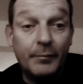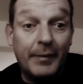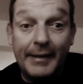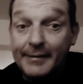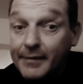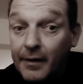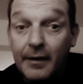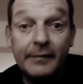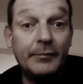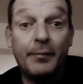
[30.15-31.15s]
to play
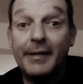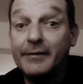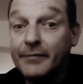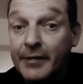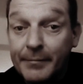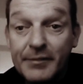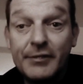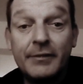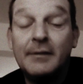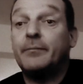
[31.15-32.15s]
guitar, to play the drums,